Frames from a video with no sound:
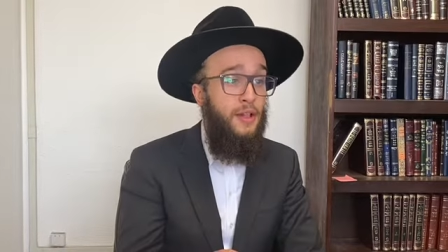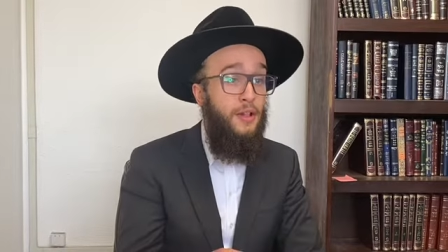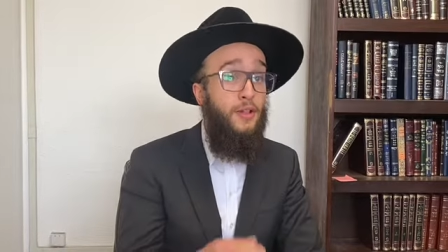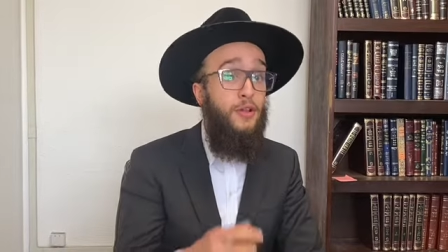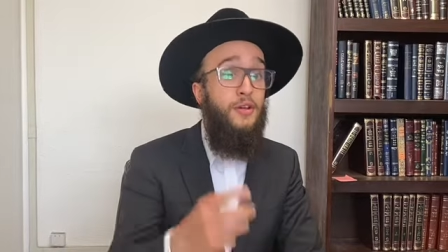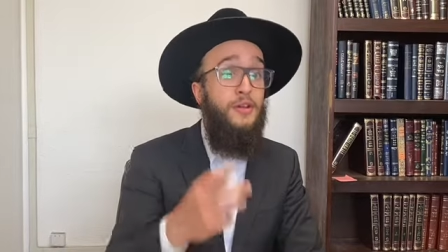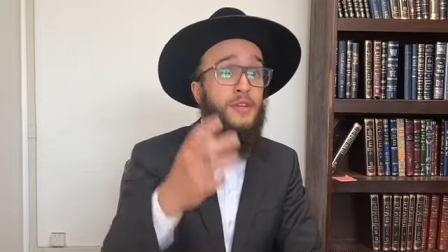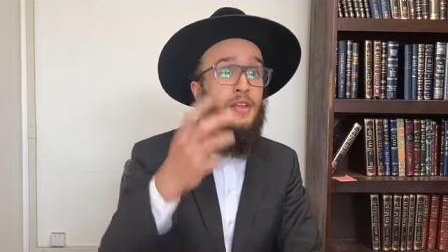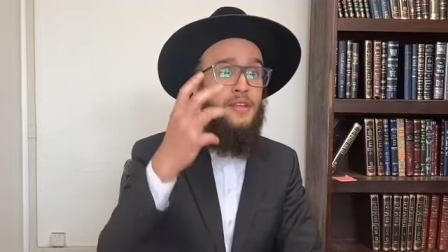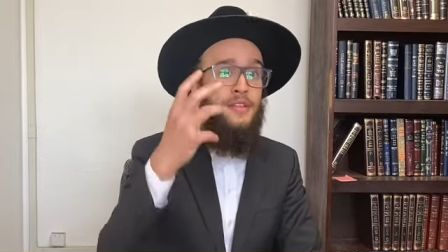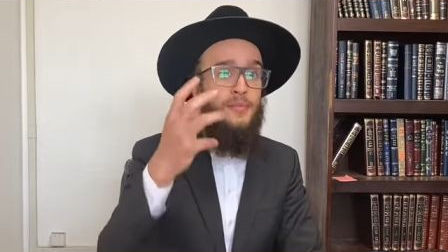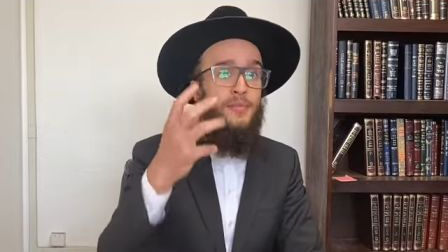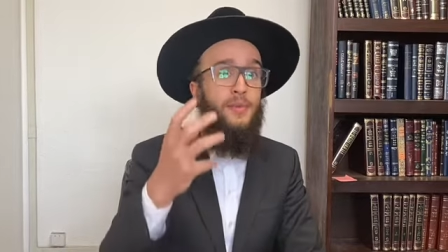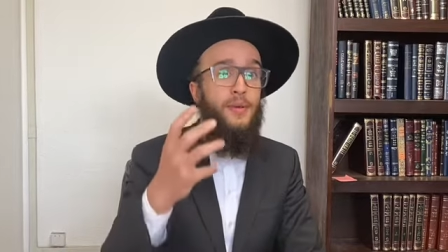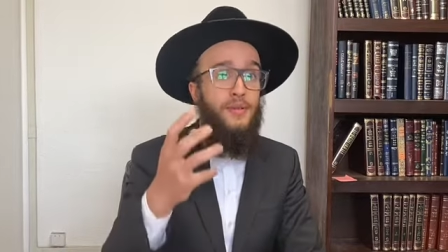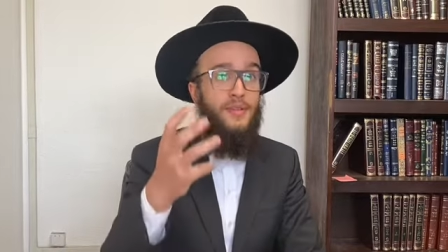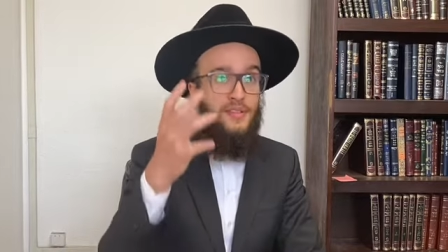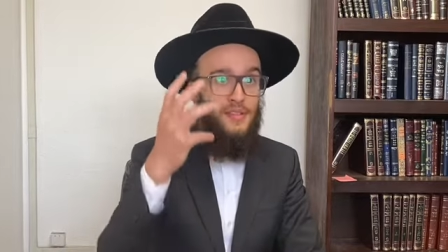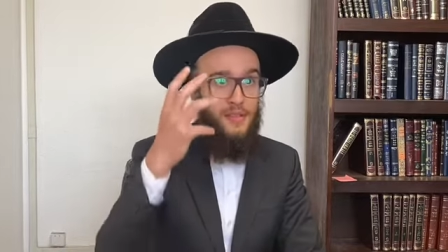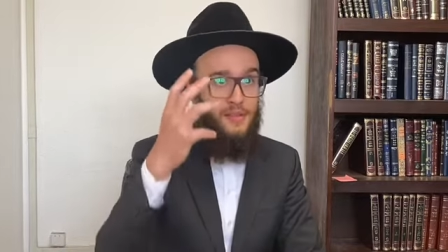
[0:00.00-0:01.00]
learned
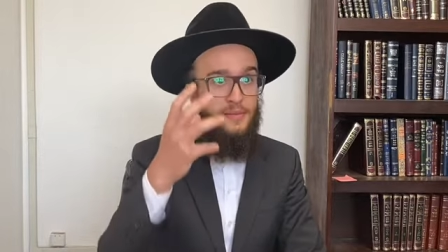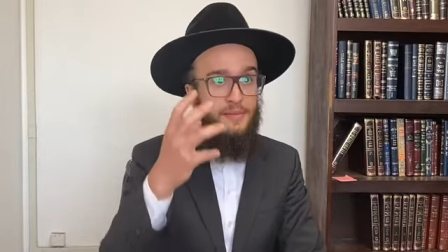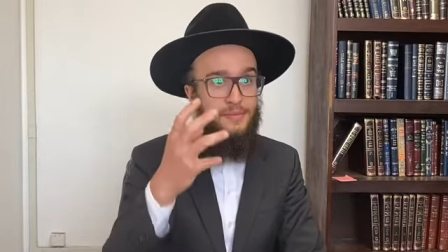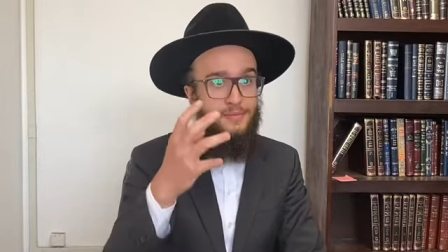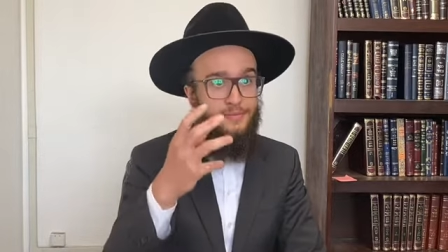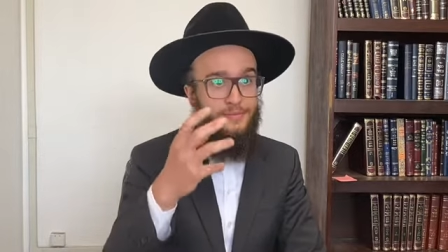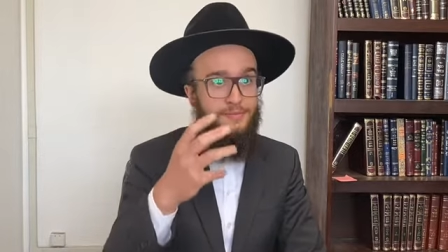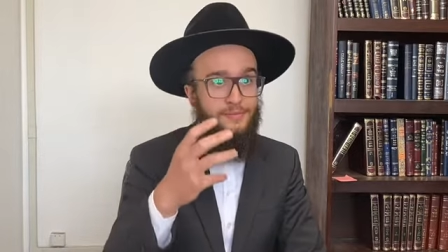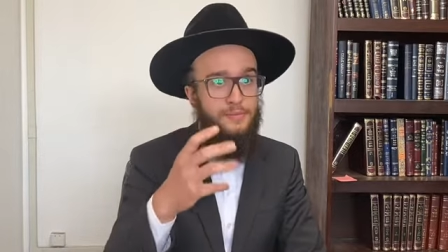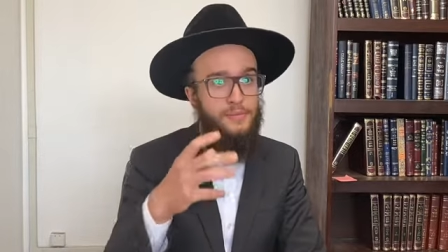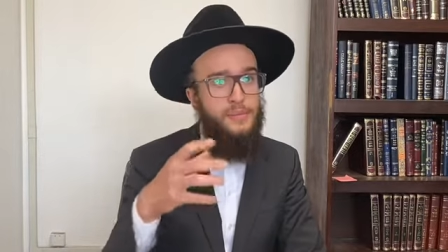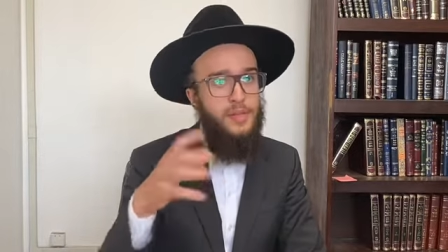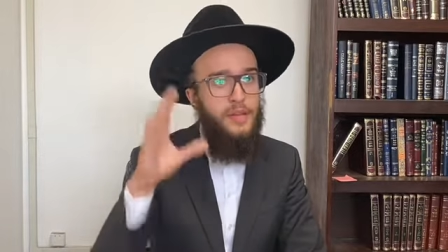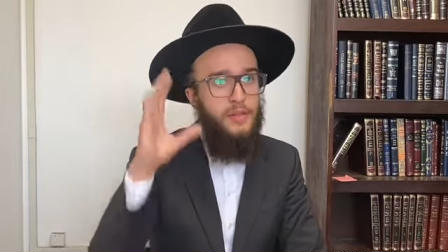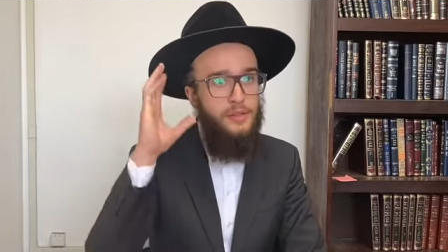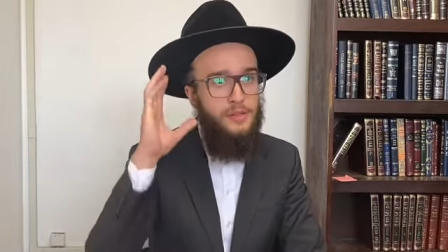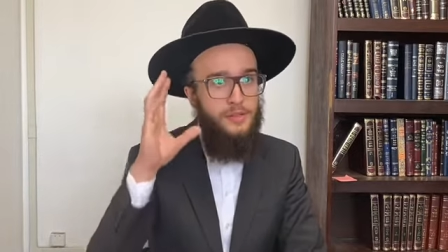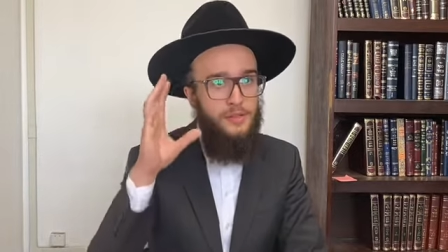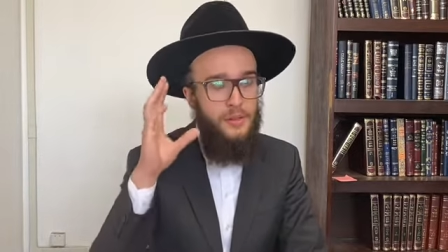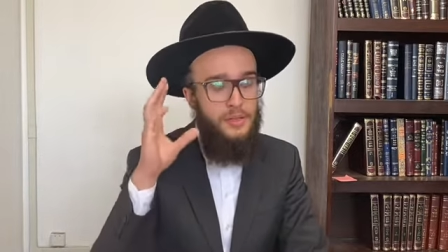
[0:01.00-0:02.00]
person,
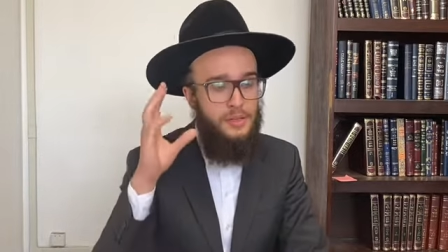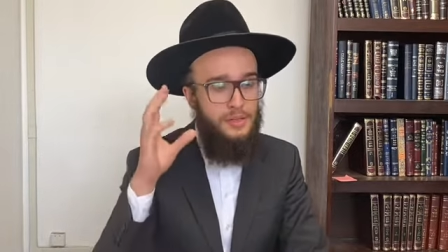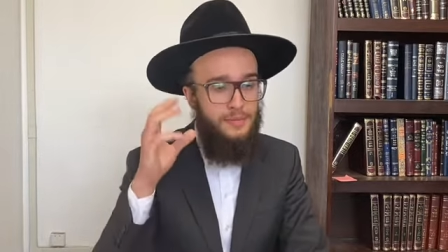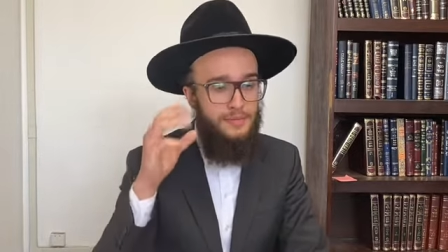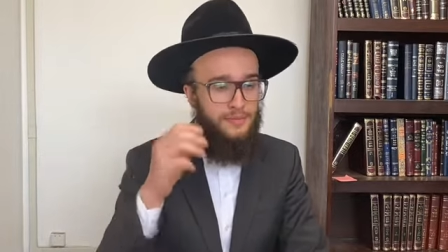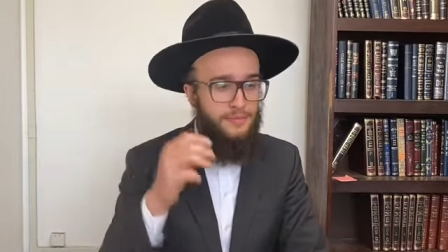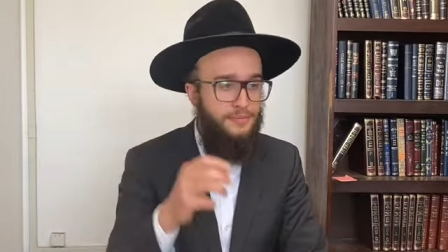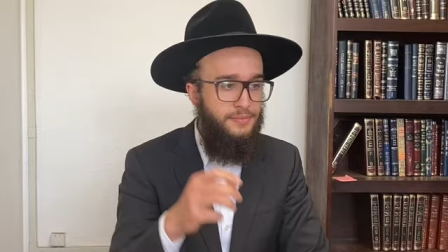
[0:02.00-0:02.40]
not Jewish,